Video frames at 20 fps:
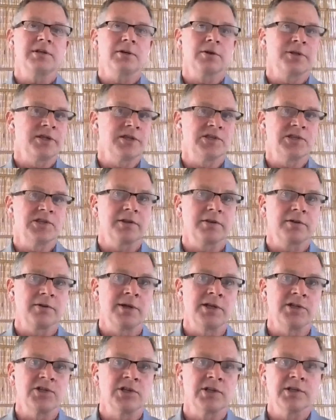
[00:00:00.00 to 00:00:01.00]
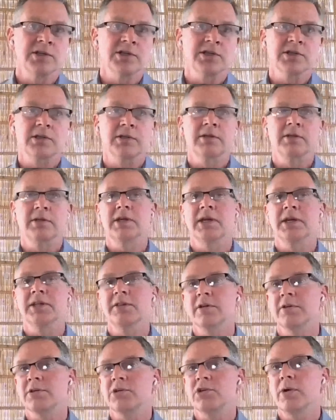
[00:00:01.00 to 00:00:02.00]
or these other engines get
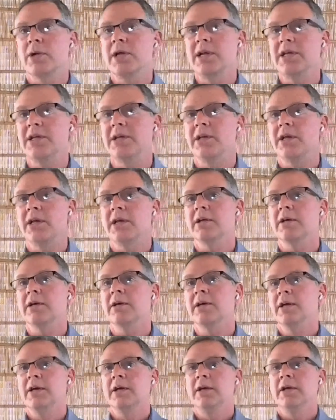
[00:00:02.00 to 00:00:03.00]
their training data.